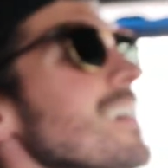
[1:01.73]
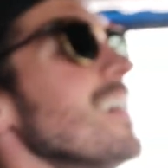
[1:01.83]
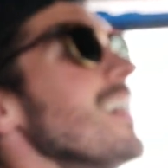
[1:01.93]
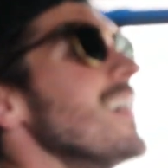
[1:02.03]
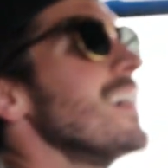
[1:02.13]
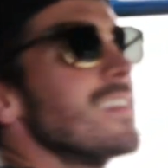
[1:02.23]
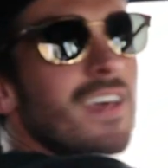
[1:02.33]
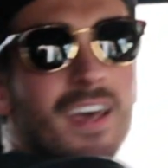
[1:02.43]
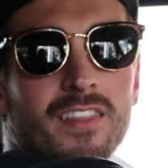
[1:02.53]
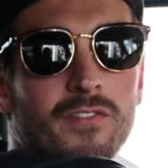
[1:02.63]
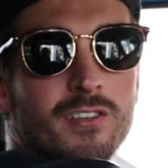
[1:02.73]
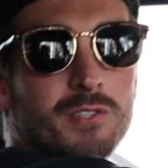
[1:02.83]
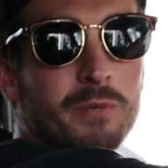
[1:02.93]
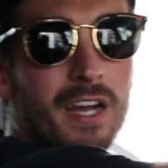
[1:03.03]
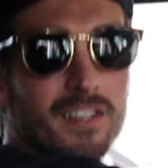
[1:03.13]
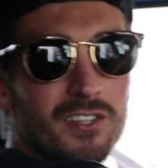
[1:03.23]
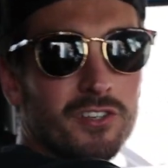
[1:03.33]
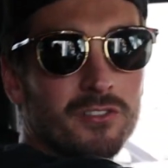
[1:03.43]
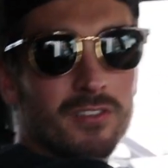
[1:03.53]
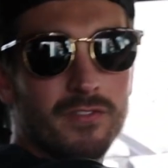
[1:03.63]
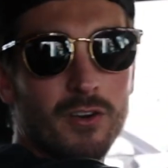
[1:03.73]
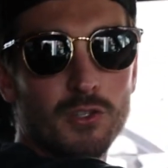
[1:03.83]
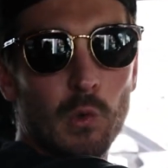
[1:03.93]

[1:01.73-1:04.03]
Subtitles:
And yeah, the first thing we got to do, first